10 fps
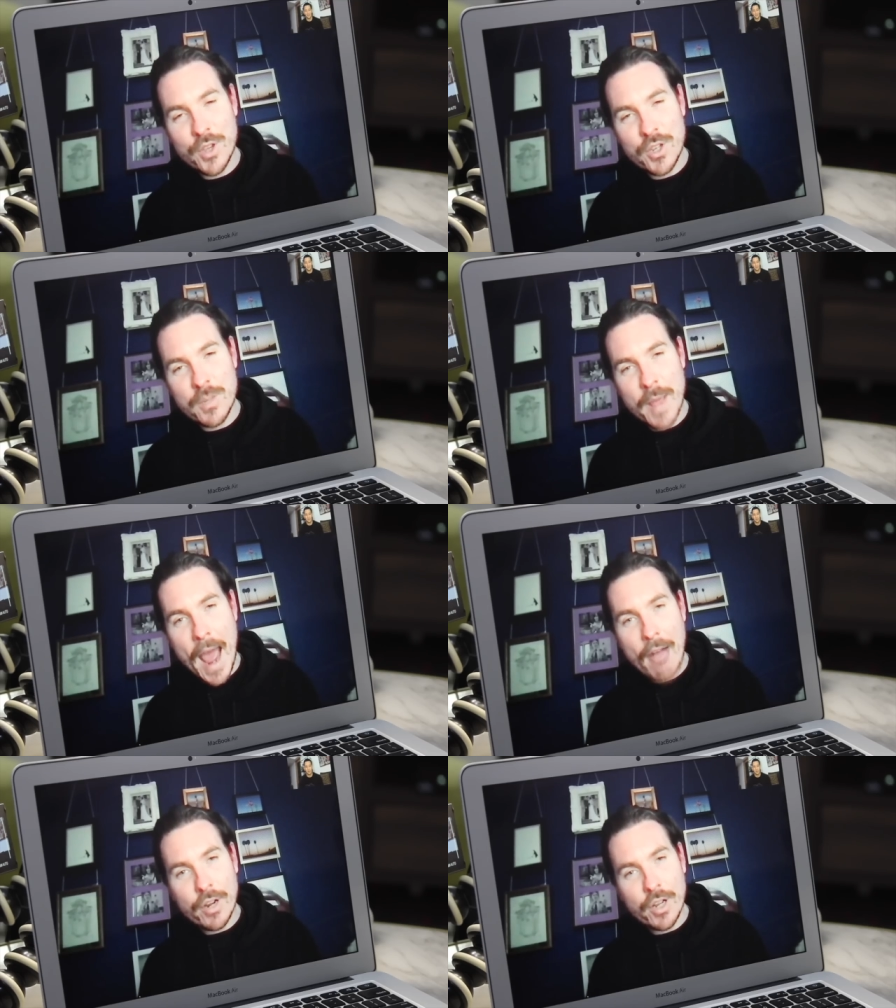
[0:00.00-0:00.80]
you to be
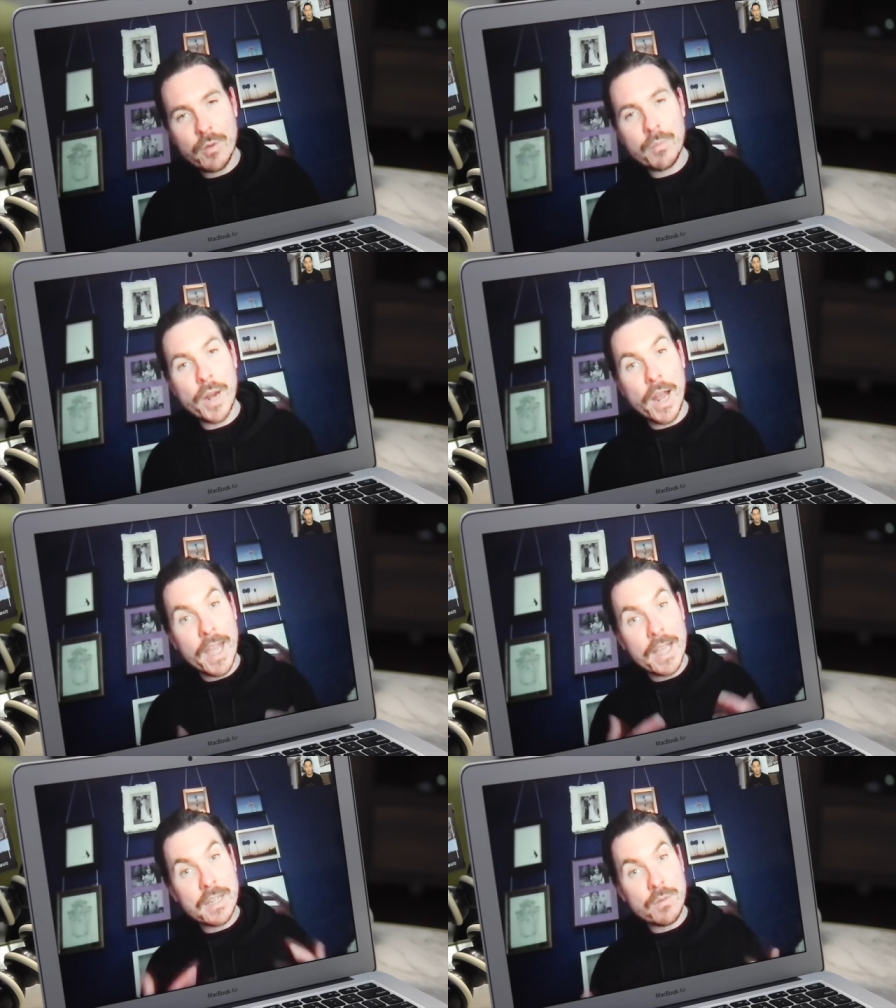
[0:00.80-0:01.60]
arrogant, but I
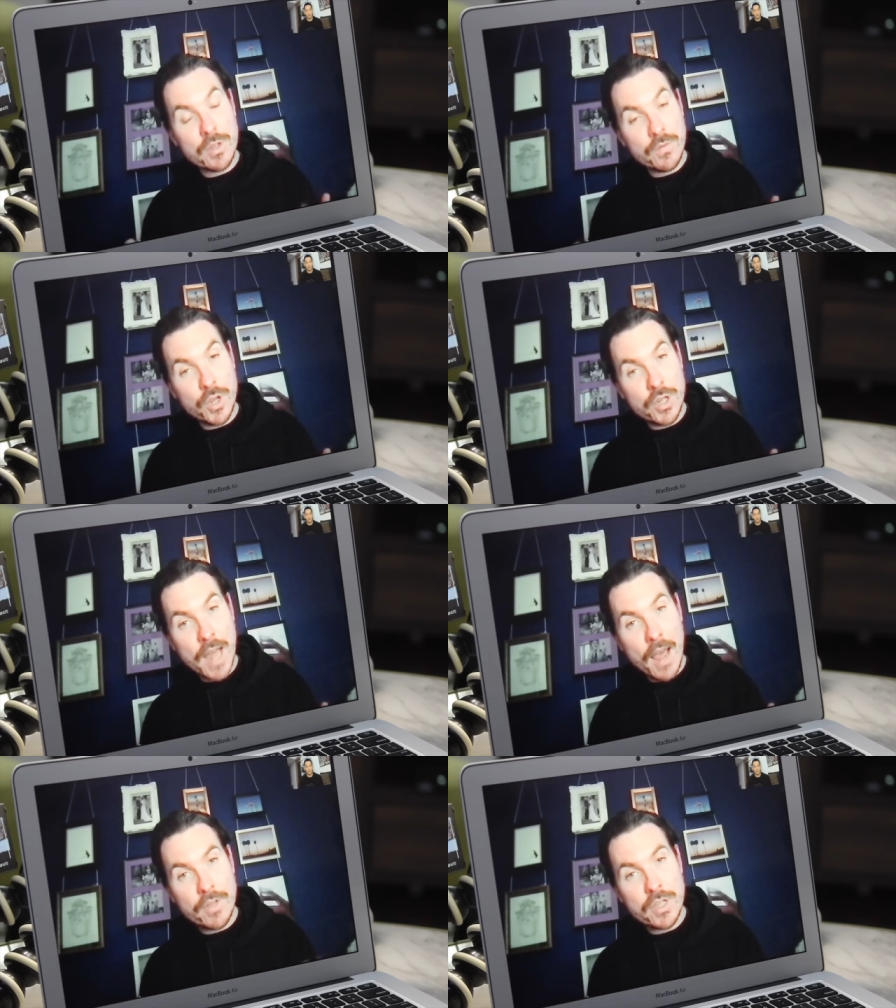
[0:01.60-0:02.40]
guess it was for you
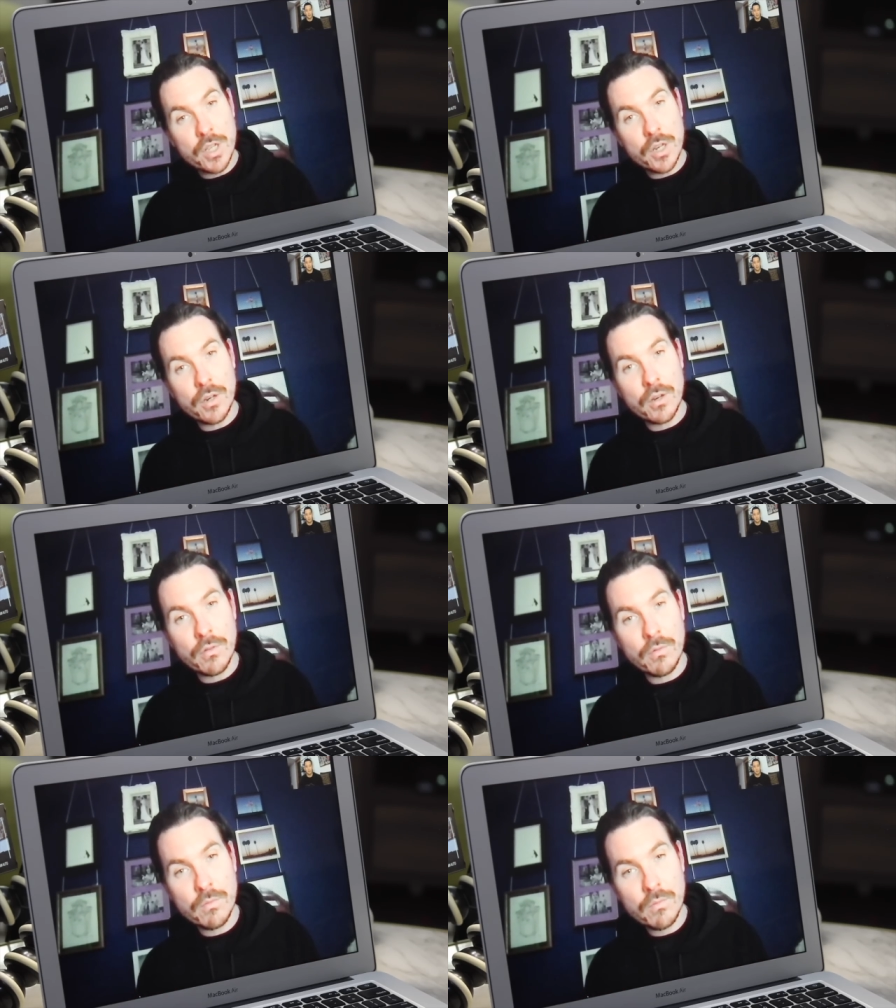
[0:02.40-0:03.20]
to have a certain
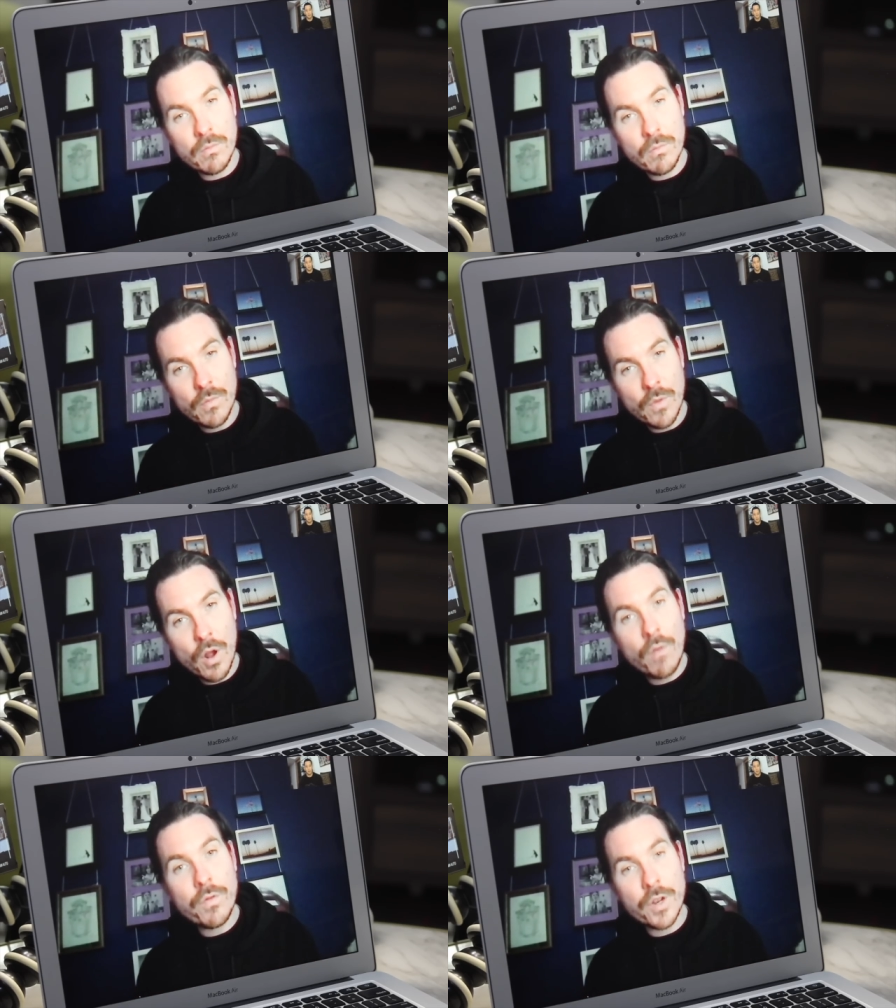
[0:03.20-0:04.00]

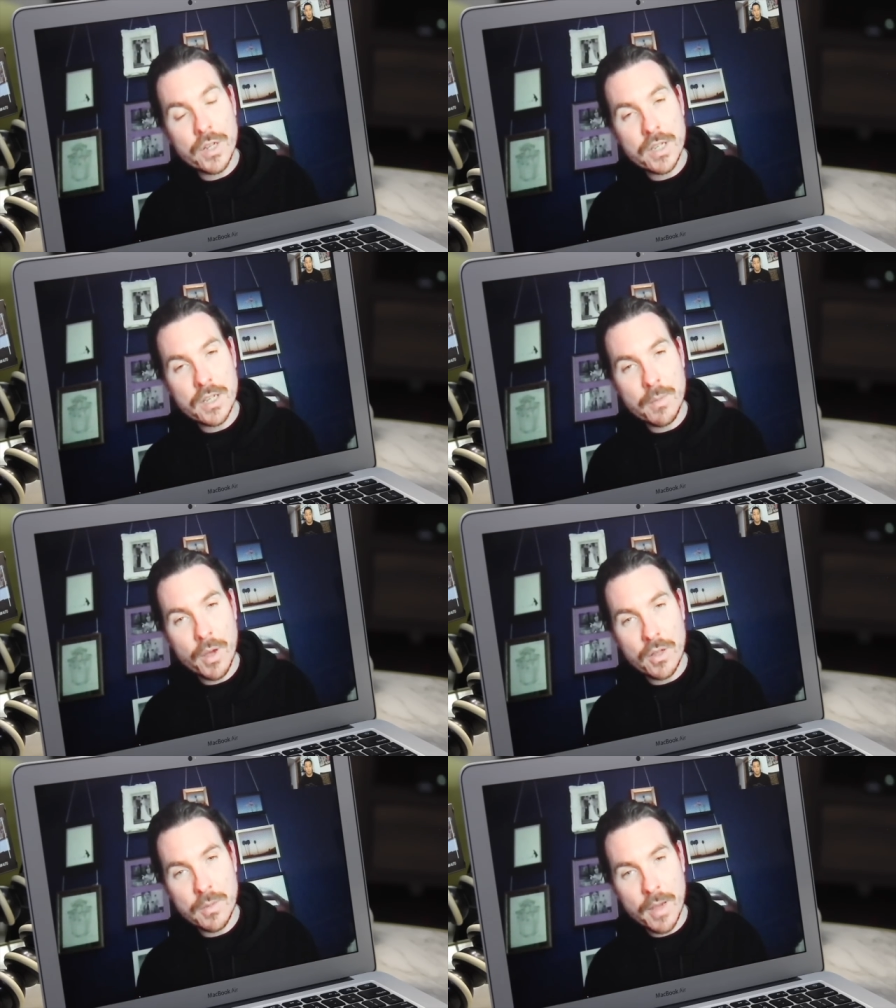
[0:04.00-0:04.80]
confidence, I
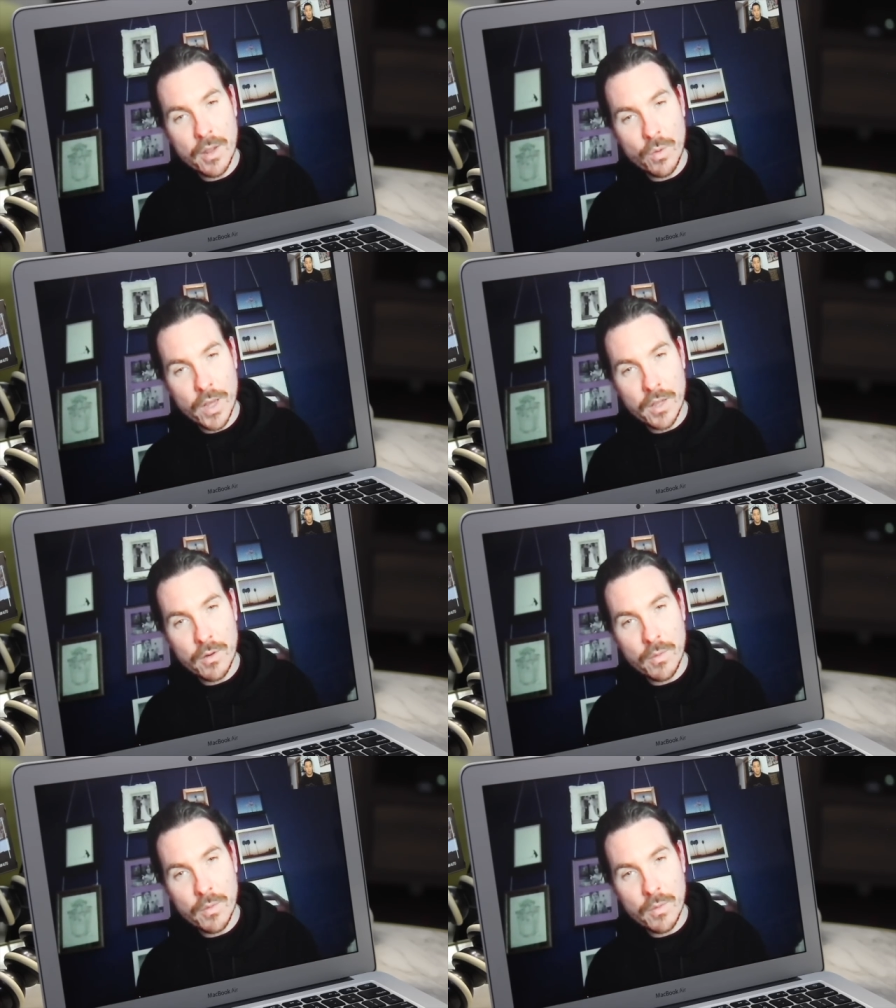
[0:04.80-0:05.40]
suppose, about the way you